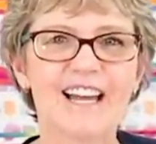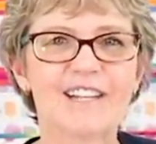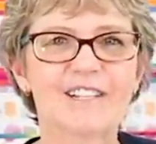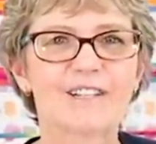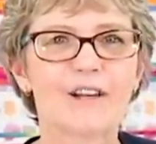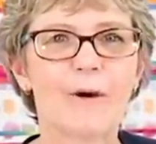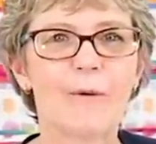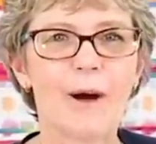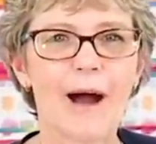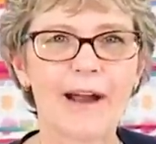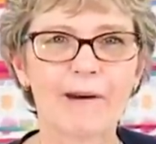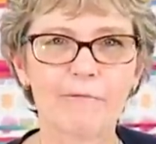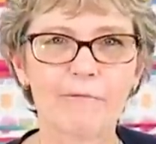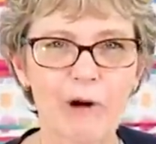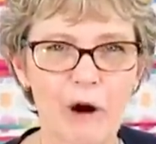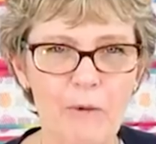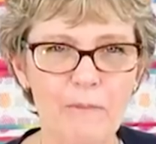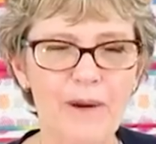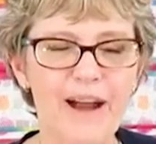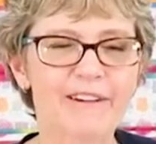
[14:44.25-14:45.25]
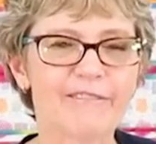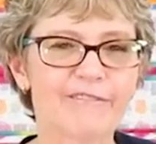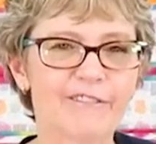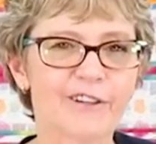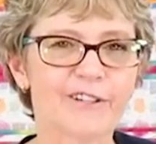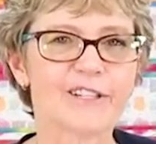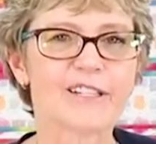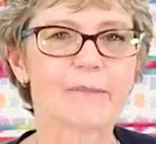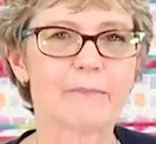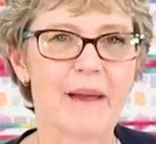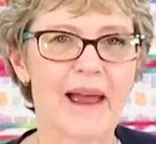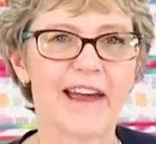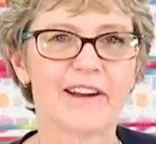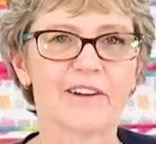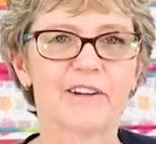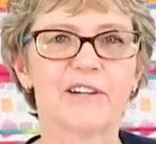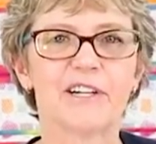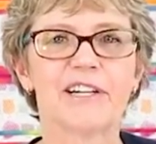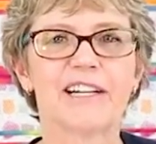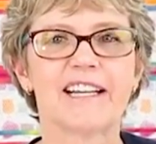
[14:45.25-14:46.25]
So I wrote my first
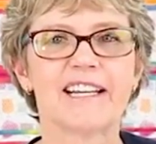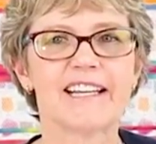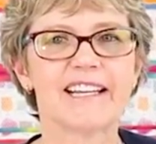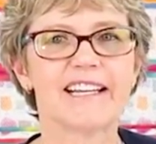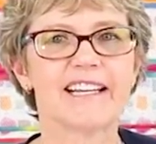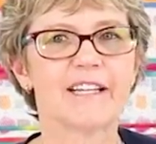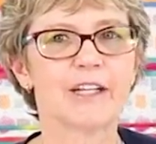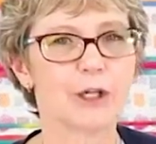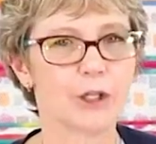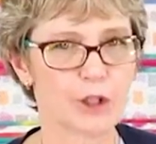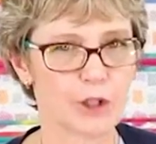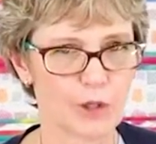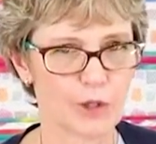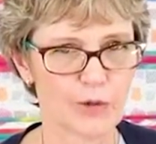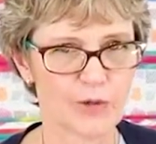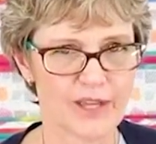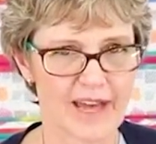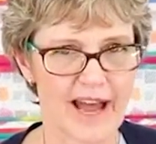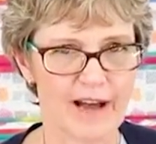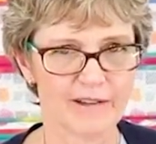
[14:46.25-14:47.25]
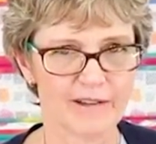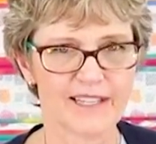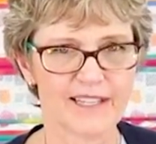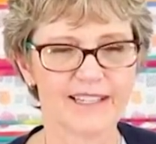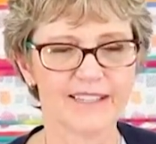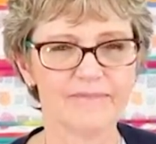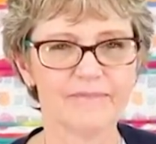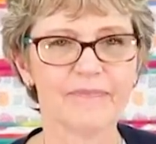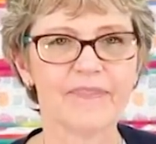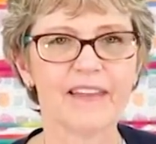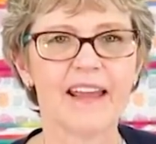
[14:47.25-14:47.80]
pattern in two thousand,